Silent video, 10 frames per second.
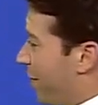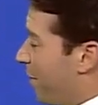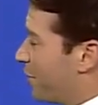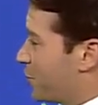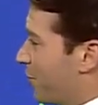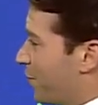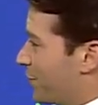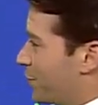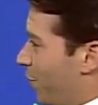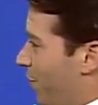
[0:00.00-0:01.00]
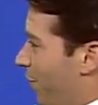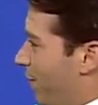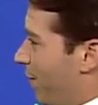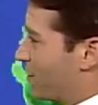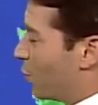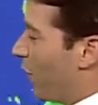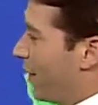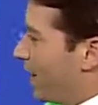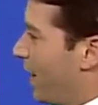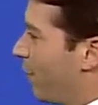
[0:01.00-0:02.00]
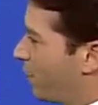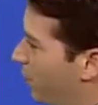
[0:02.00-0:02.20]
a much different story. Radar has quieted down a